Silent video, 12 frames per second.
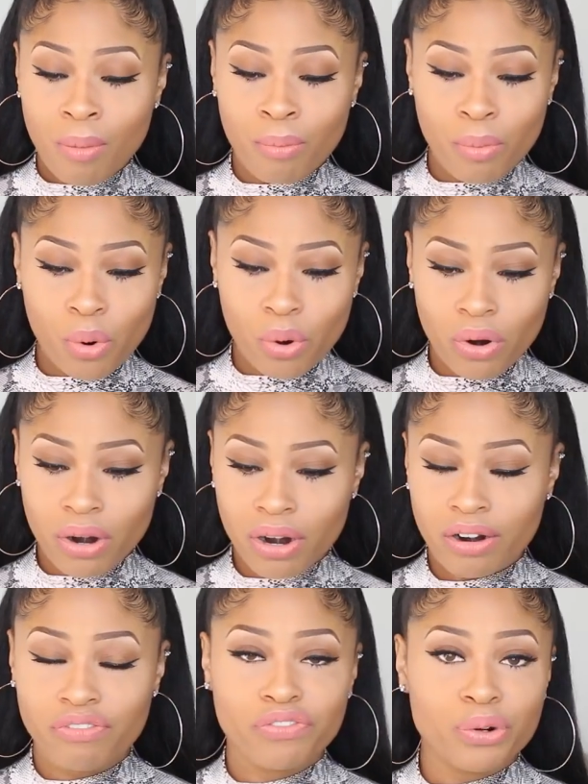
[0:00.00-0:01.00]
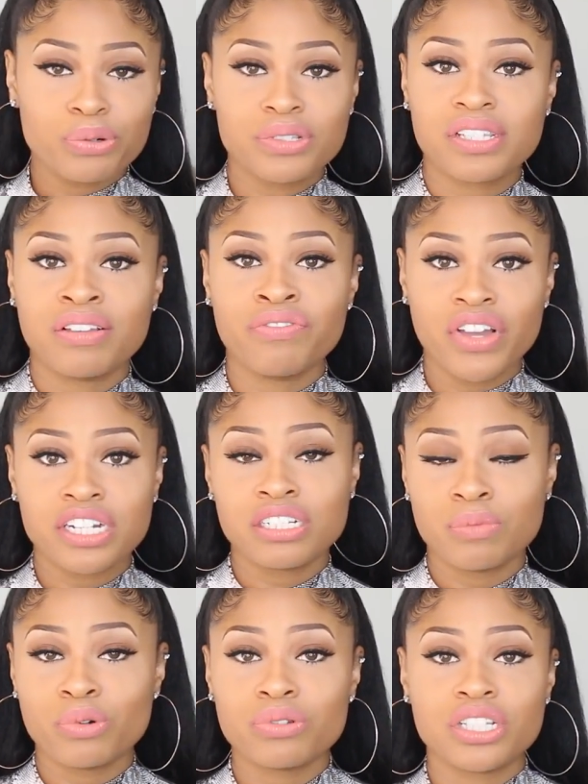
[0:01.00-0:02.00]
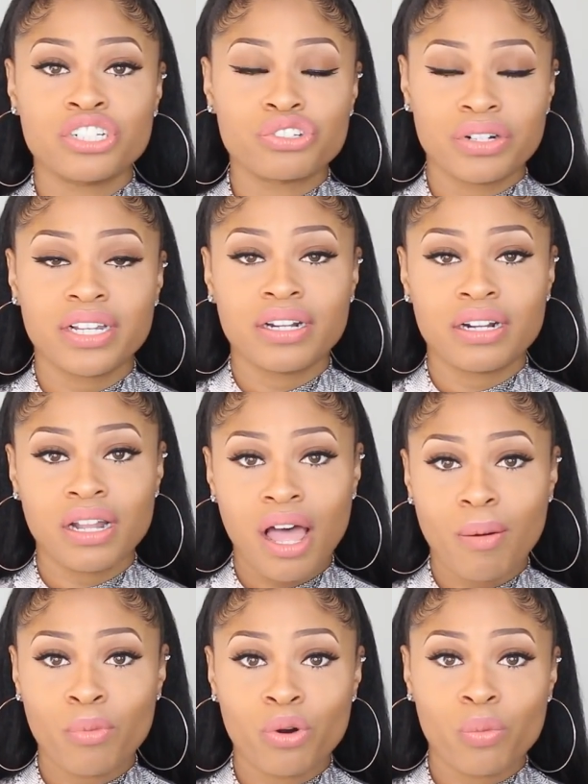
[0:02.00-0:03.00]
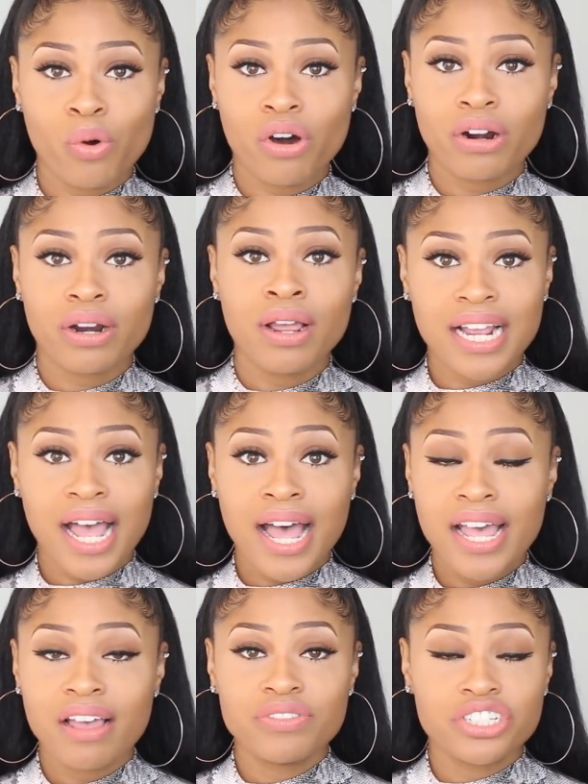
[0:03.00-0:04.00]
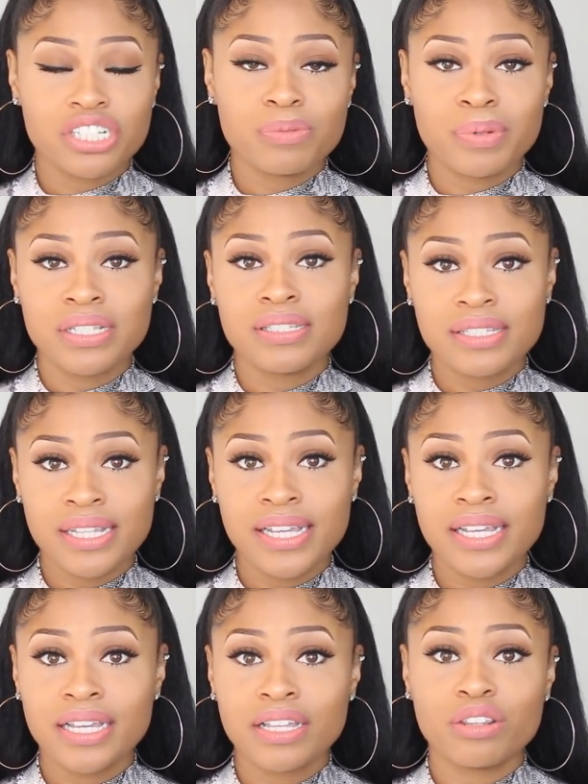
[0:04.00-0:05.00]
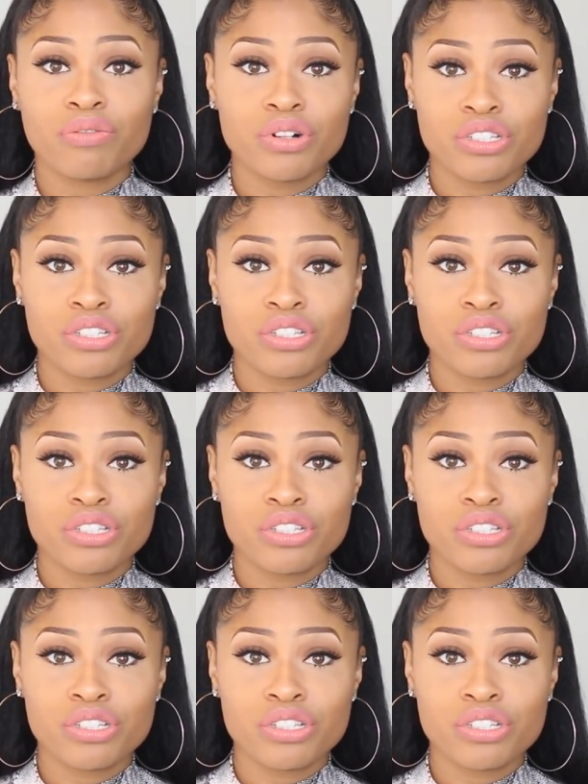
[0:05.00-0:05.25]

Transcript: more fruits and vegetables and drinking a lot more water, I have just been seeing the